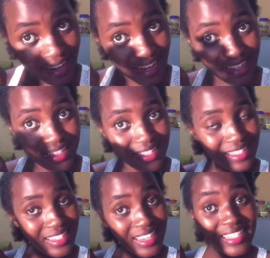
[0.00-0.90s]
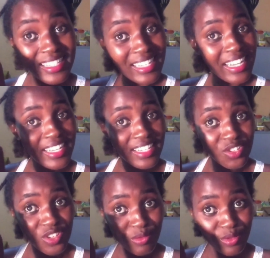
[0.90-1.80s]
Guys, did I tell you I
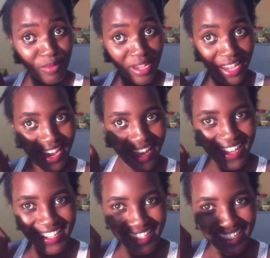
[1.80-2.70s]
just trimmed my hair?